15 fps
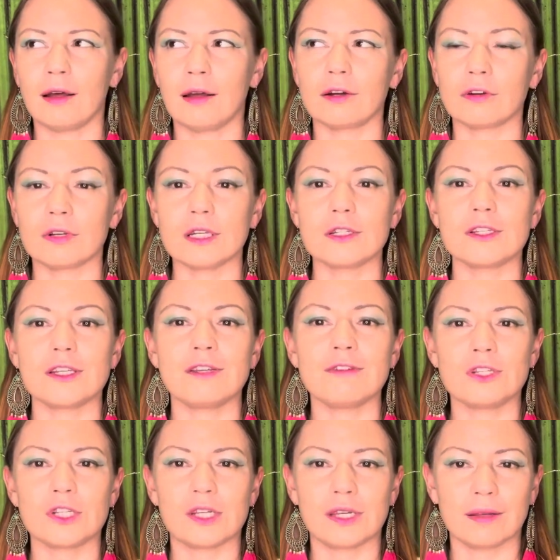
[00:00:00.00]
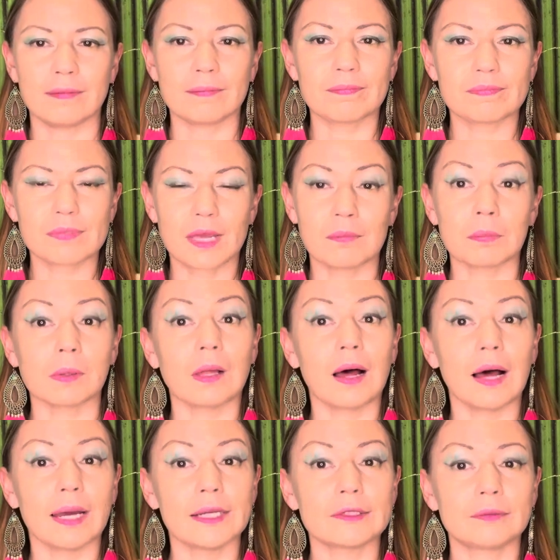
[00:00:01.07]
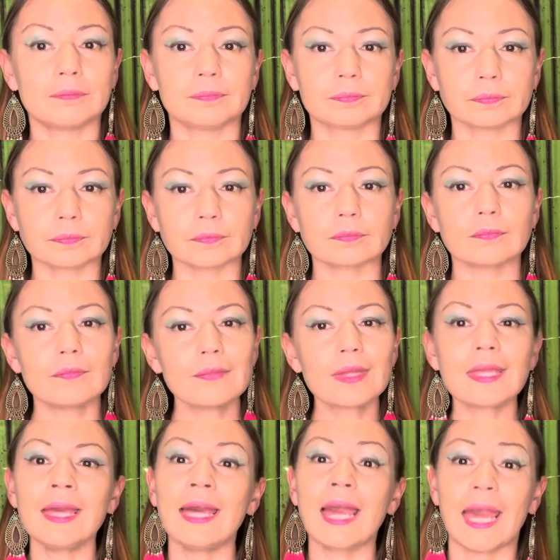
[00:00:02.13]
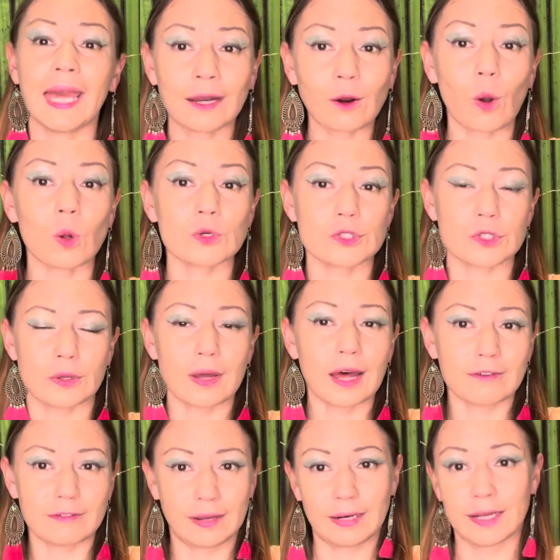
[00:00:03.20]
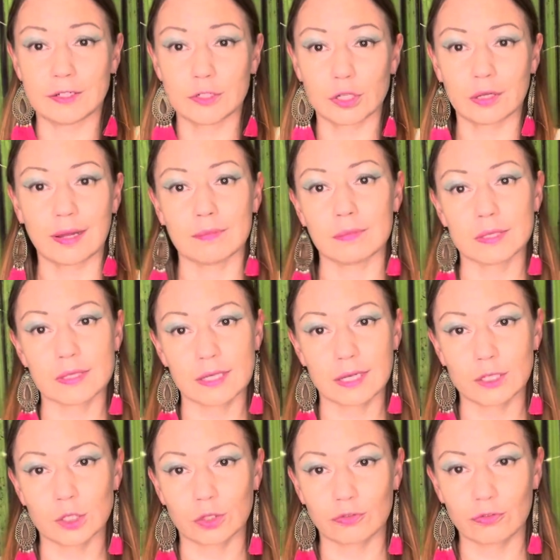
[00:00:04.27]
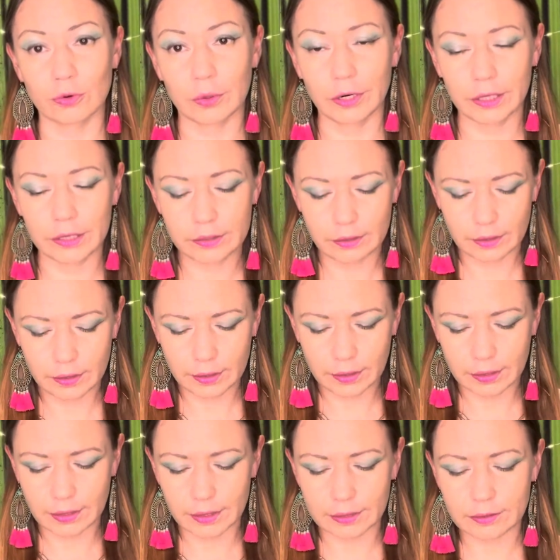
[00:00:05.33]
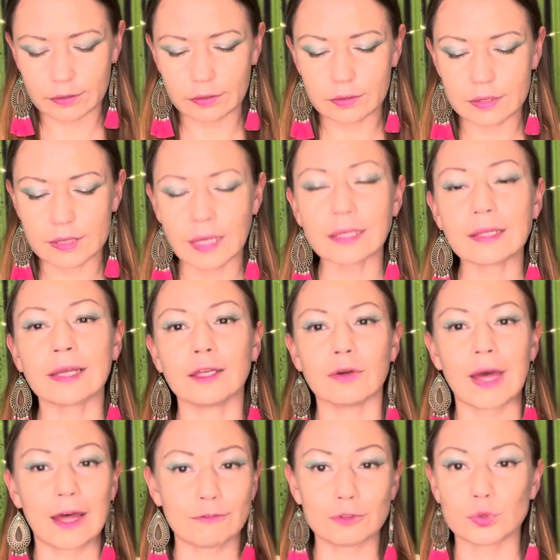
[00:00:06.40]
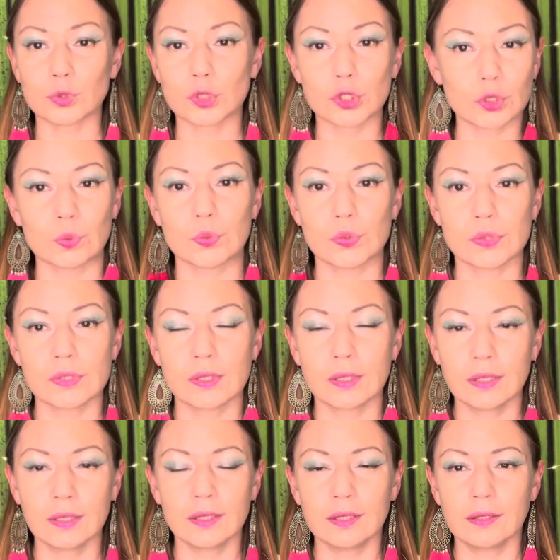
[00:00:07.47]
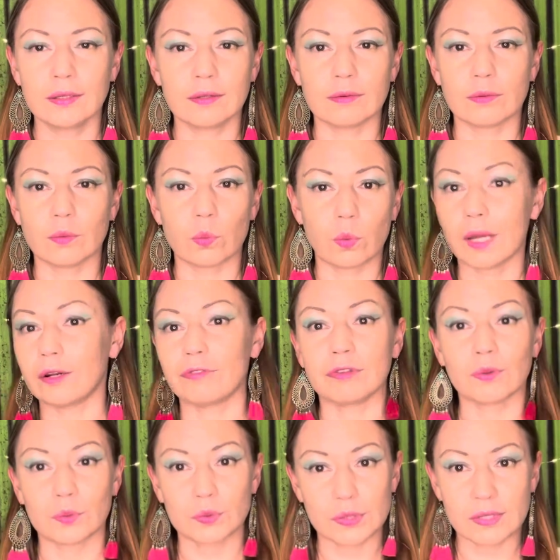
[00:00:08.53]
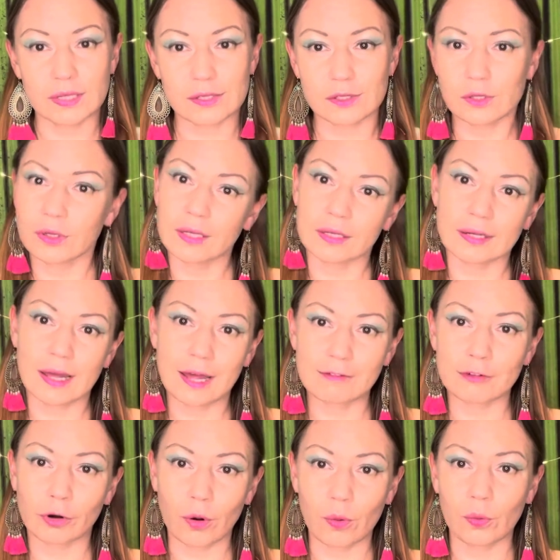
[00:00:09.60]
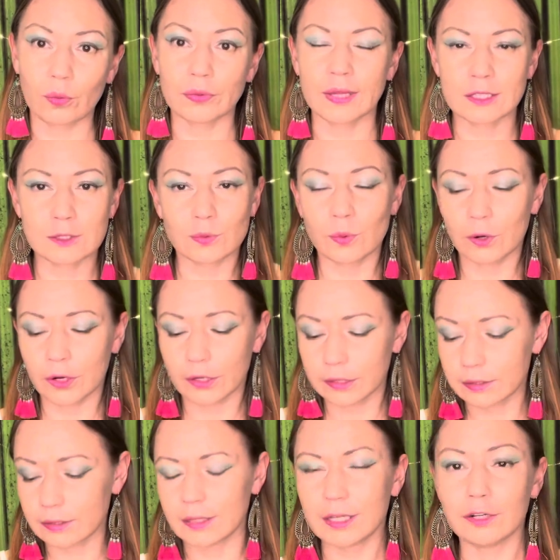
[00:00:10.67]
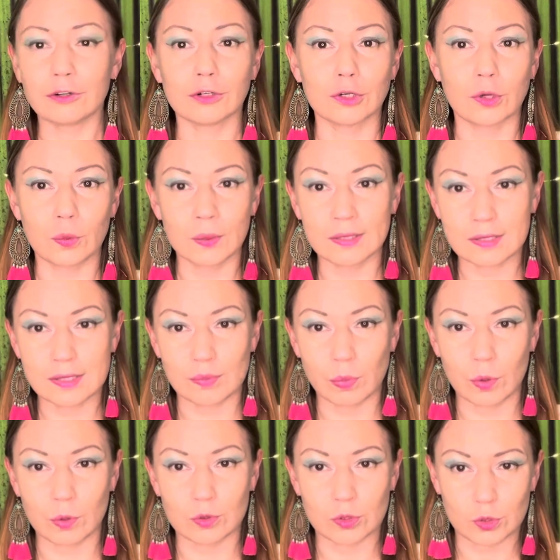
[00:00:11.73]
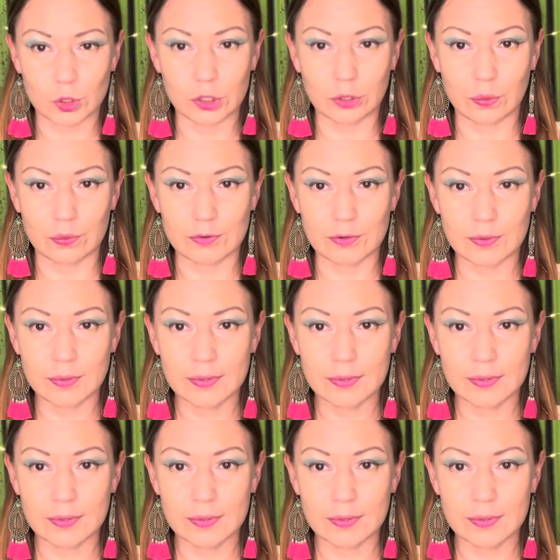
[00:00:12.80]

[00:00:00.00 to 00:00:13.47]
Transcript: creativity applied, and also have financial compensation for it. It's not like you have to choose one of those things. You can have it all. That's what the inner knowing is supposed to show you.